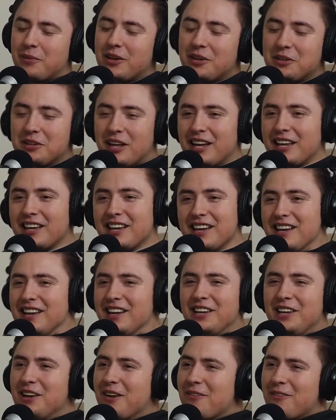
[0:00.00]
But you
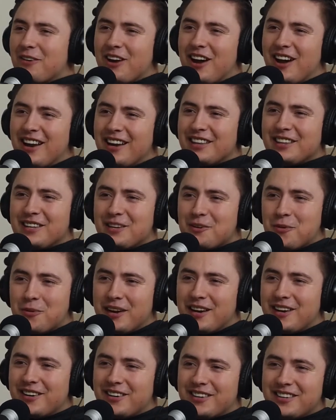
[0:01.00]
never got anything
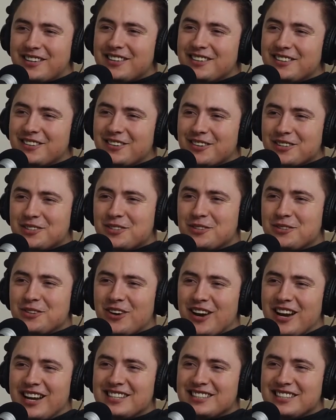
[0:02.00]
weird or too
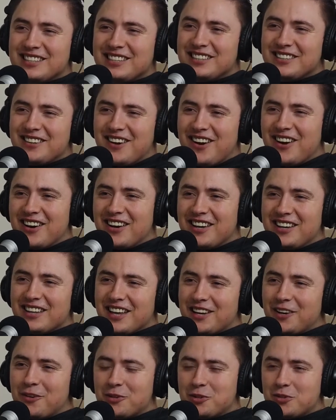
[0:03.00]
crazy on
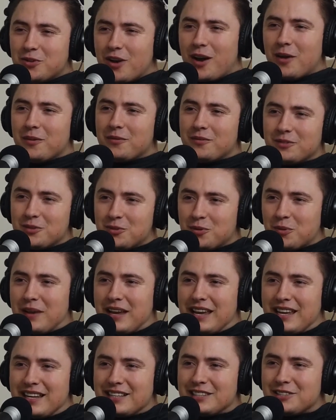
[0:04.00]
it? Like, no one drew a
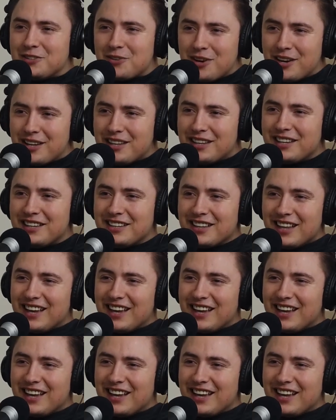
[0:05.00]
penis or anything?